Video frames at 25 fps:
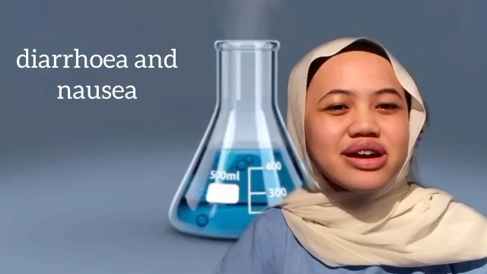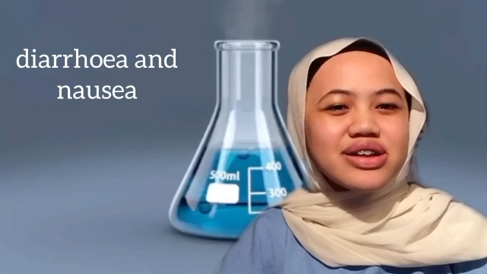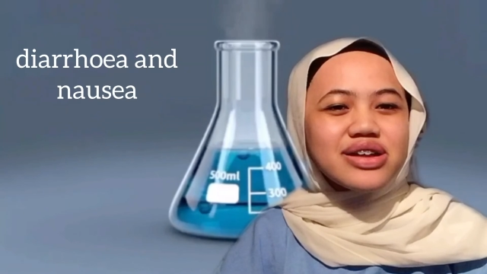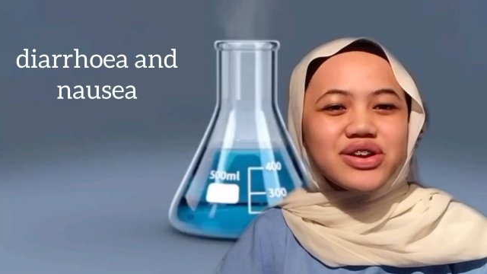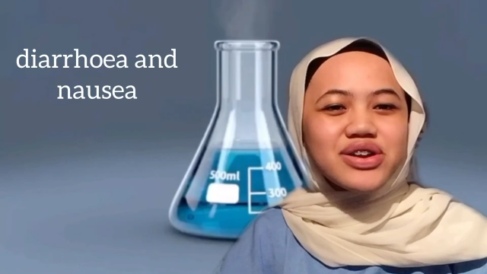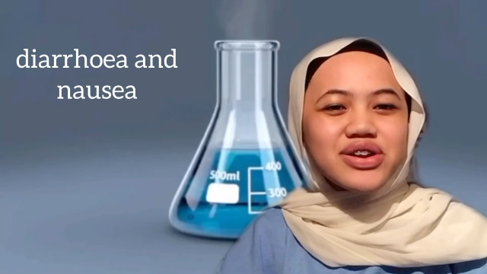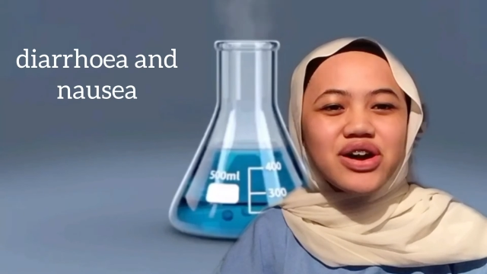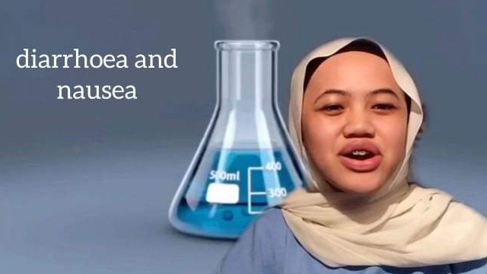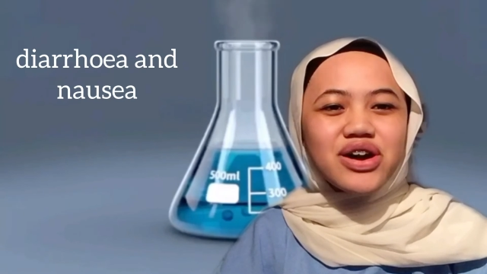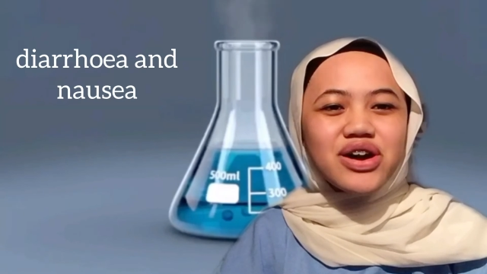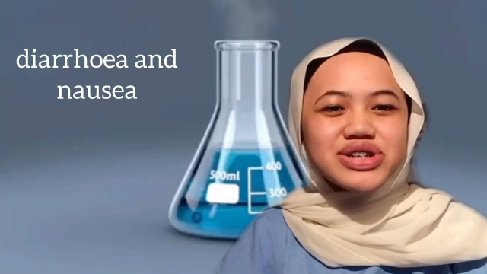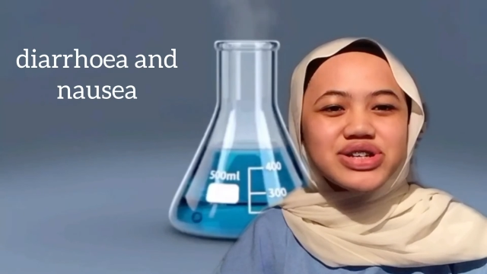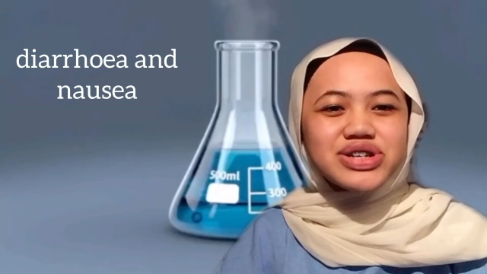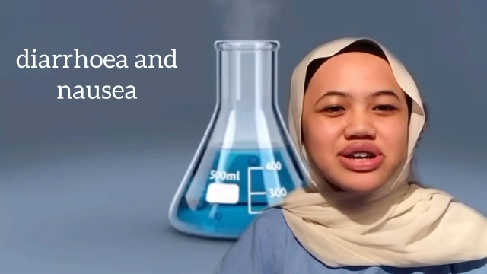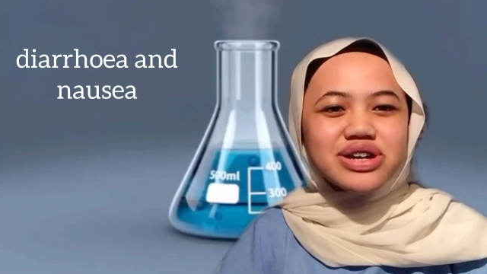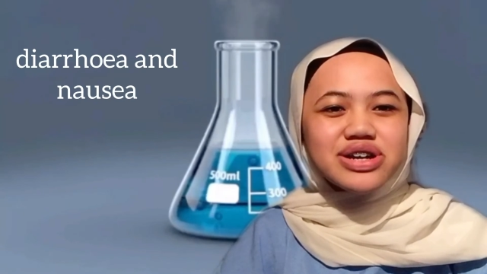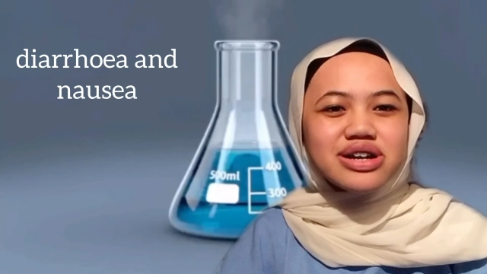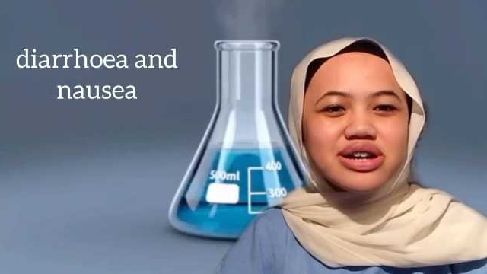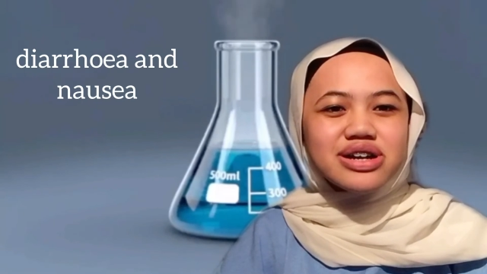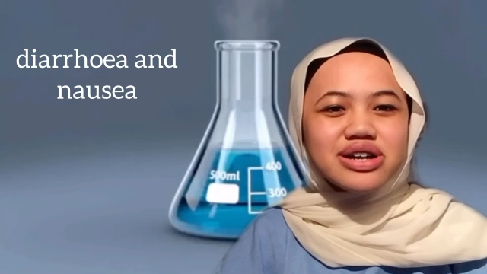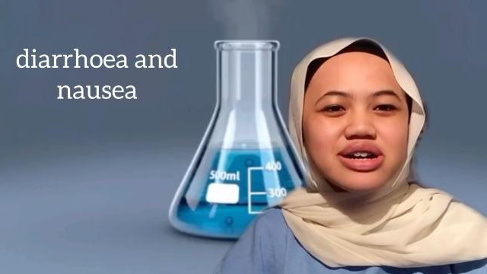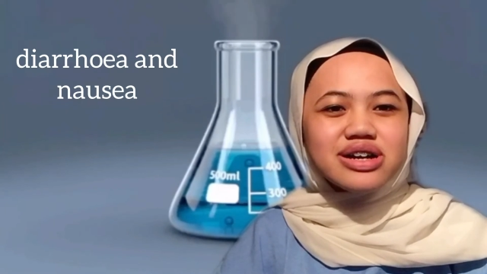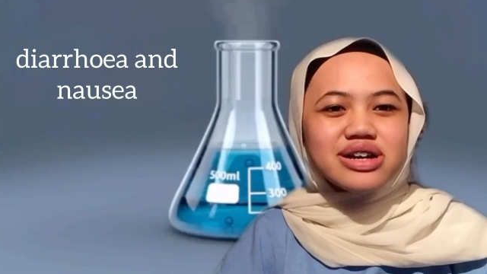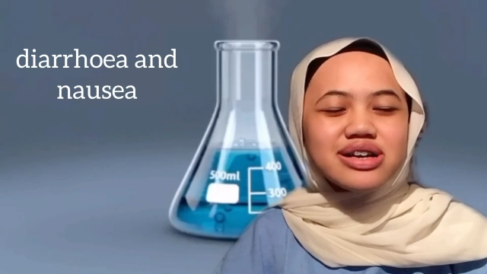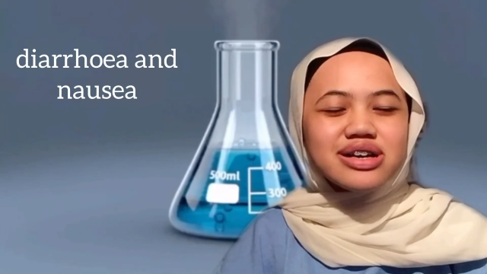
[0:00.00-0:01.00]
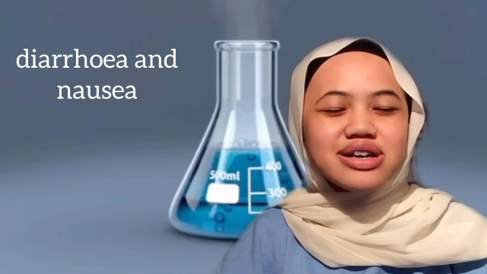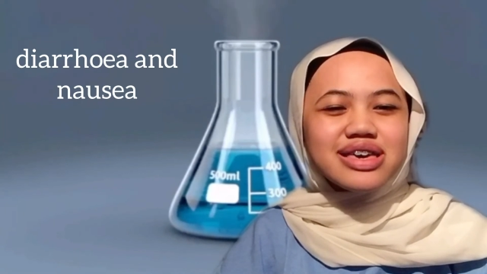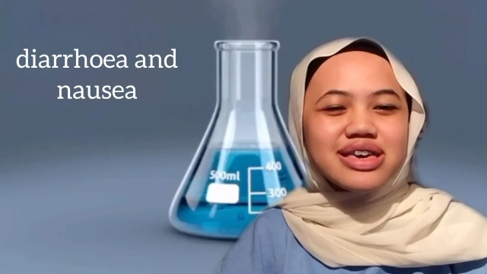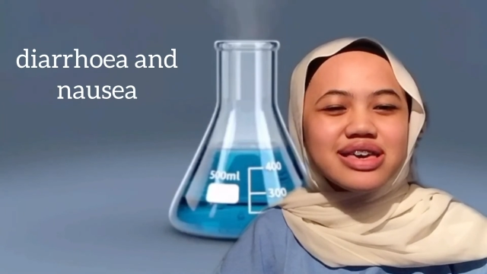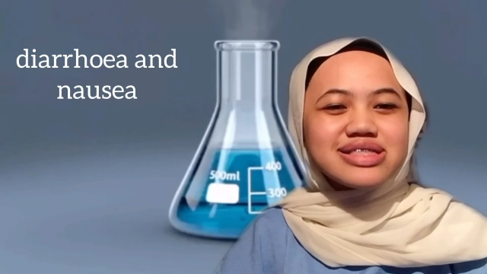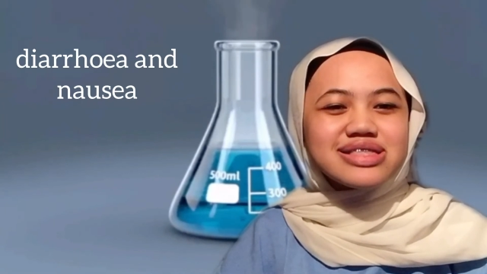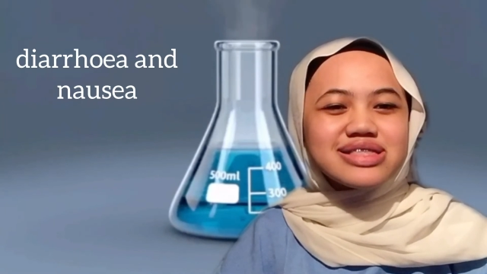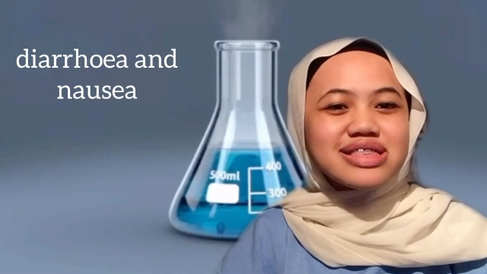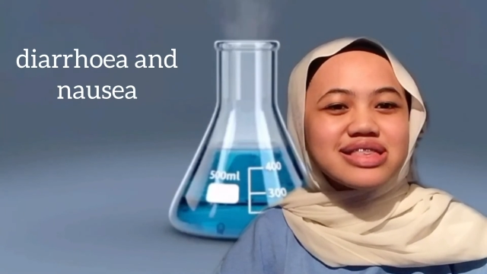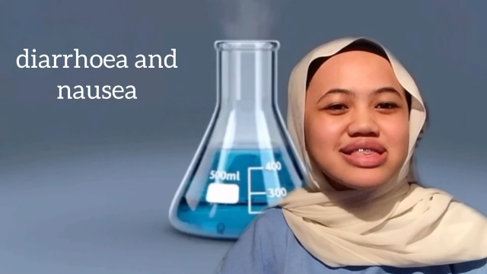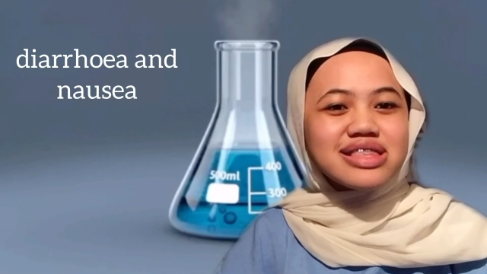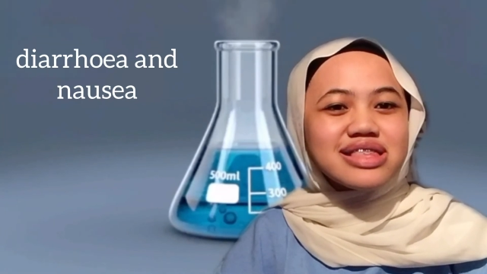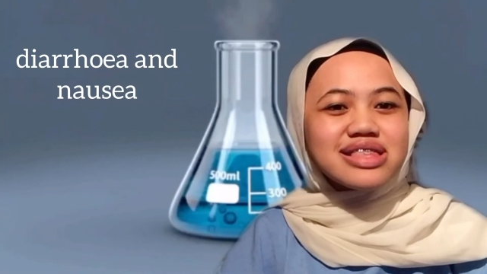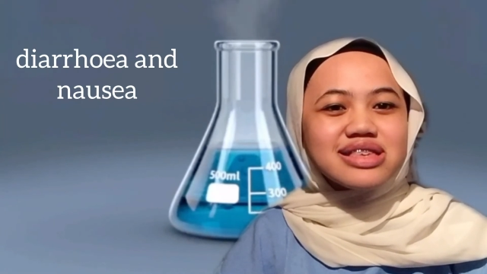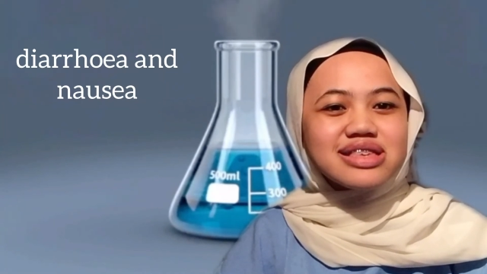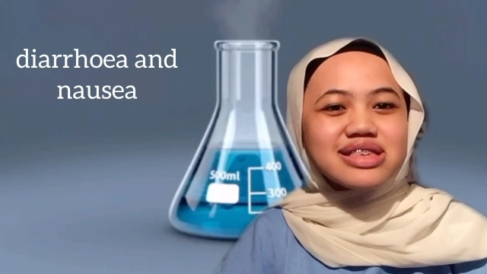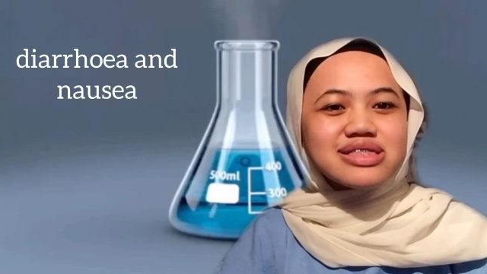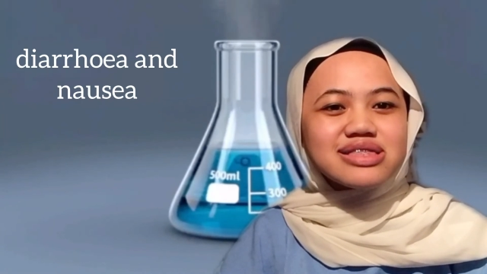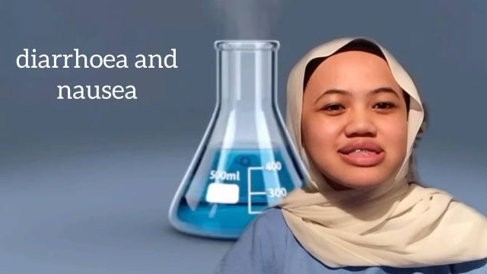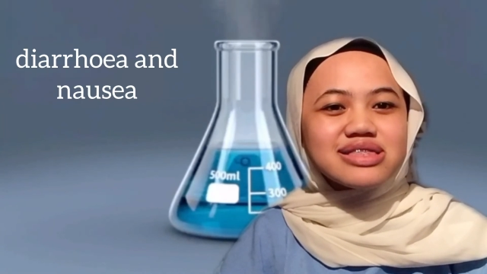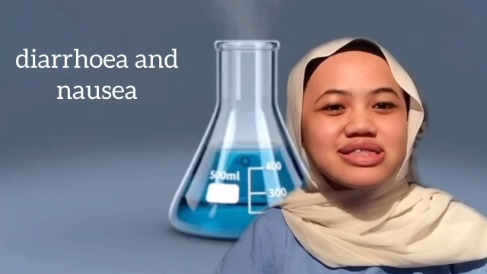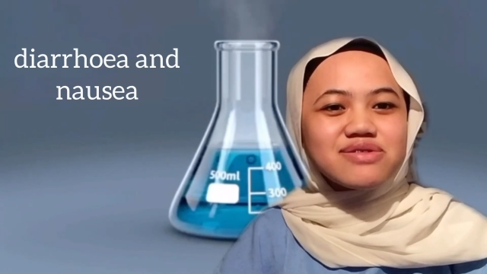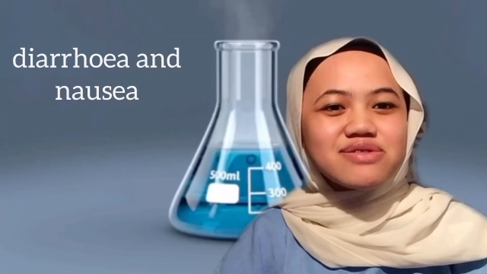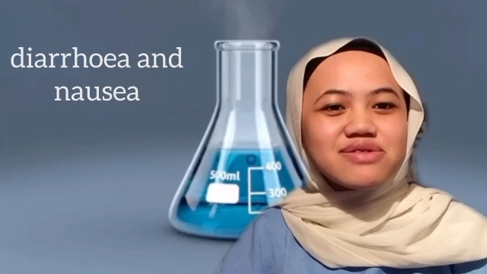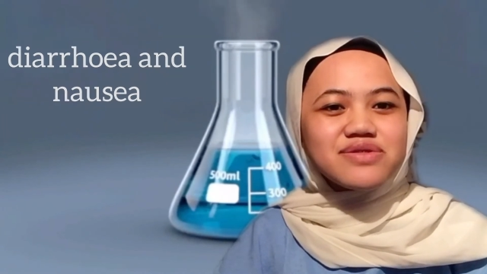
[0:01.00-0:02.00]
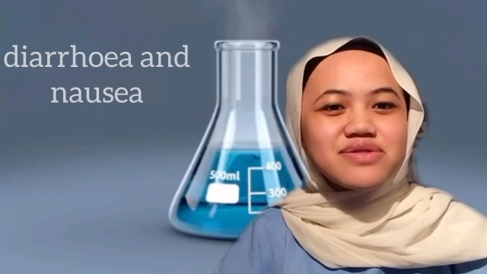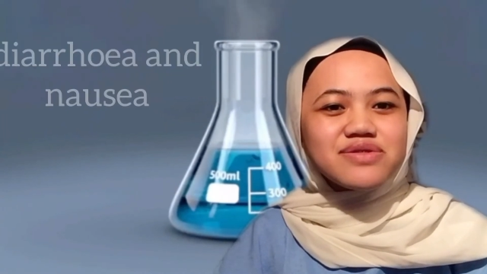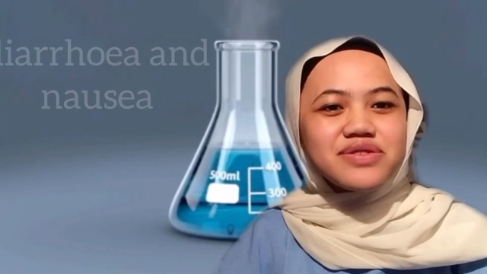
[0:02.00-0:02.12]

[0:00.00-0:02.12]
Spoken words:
nausea, and things like so.